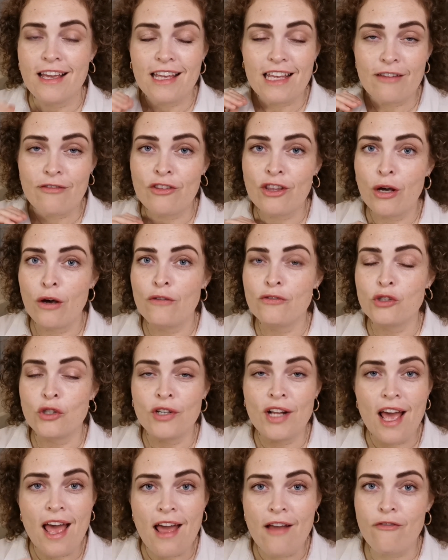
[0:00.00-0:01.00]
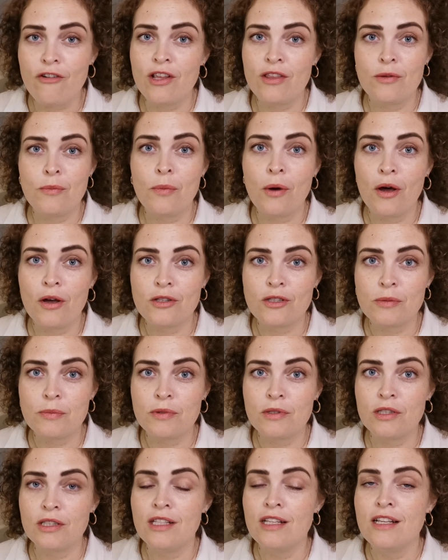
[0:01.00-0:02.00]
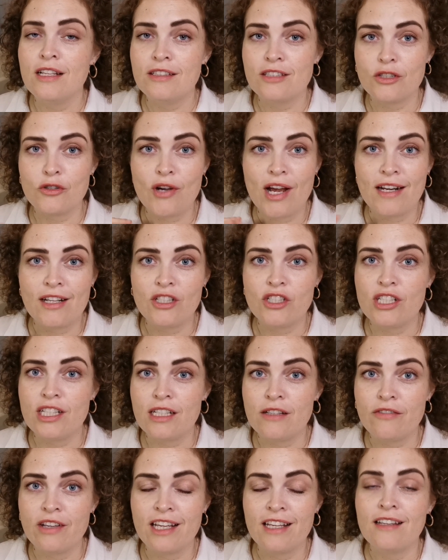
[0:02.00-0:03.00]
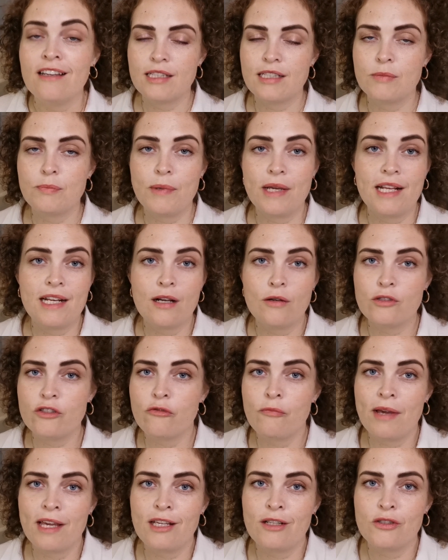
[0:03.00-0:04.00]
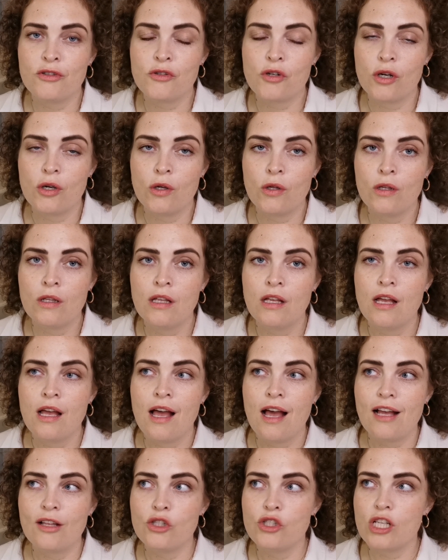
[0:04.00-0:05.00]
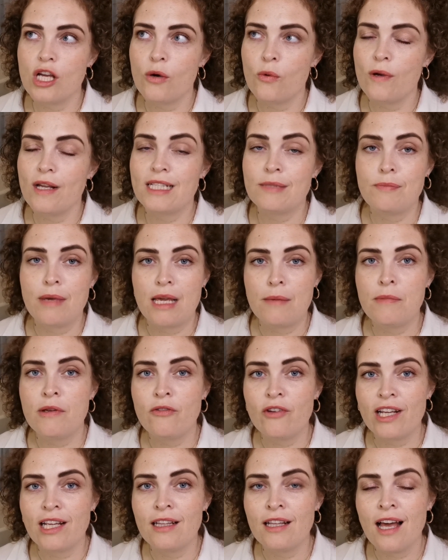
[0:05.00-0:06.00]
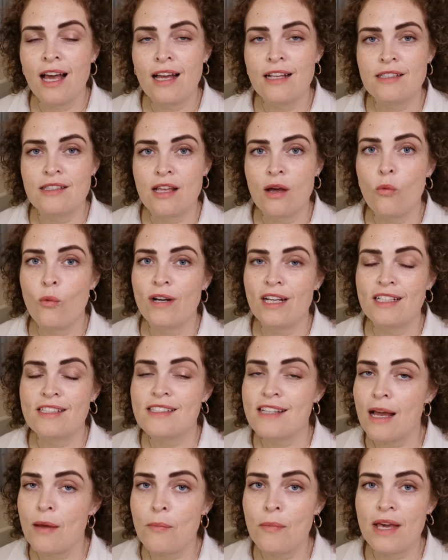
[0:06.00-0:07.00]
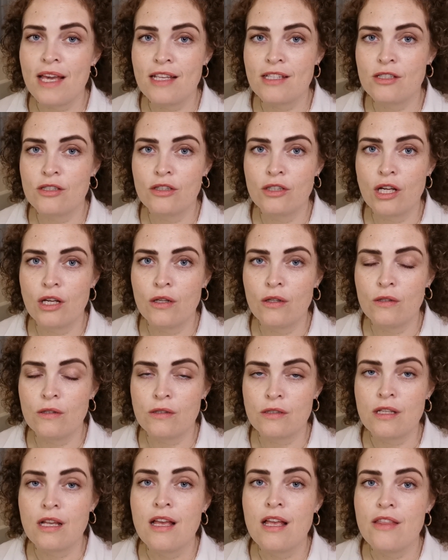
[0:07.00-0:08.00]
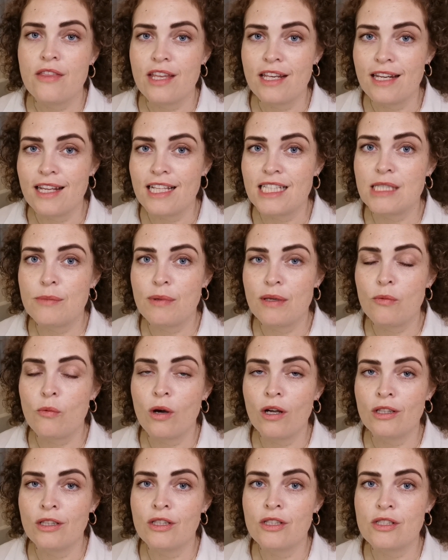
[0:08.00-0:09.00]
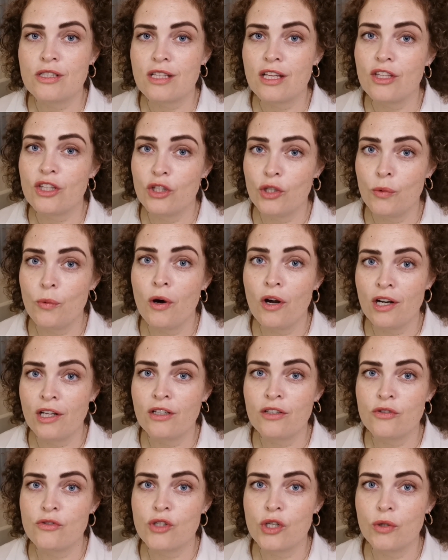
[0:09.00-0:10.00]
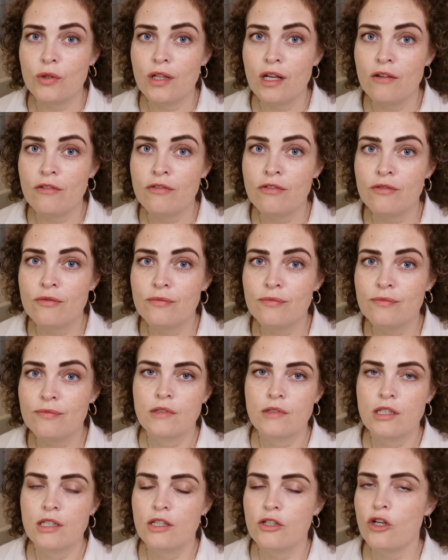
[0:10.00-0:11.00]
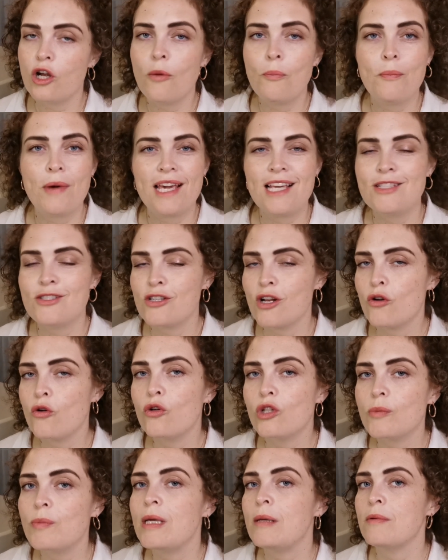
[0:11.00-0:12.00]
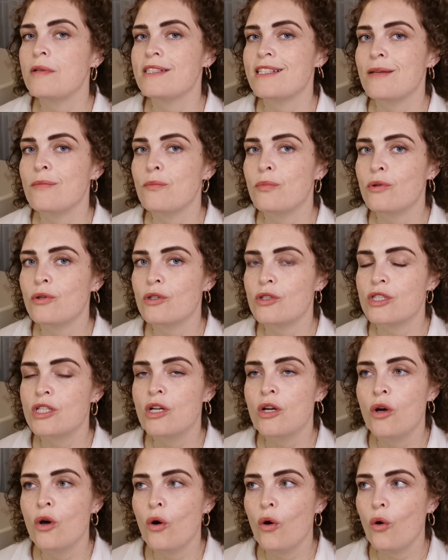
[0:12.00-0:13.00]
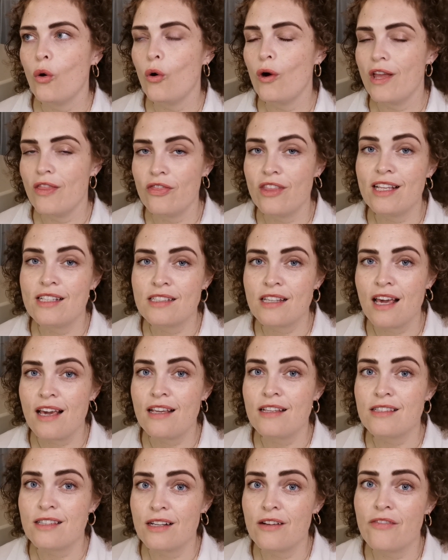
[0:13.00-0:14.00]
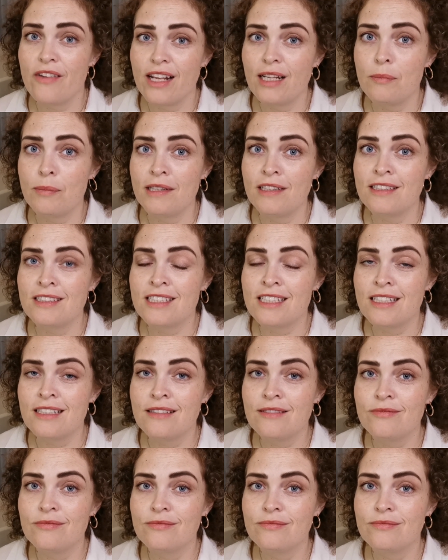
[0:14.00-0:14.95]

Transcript: Even though I've done everything possible to try and achieve it, it's been out of my control. And so it's made me realise that when you're setting personal goals, they need to be ones that you are in control of, not based on other people's input or, in this case, their availability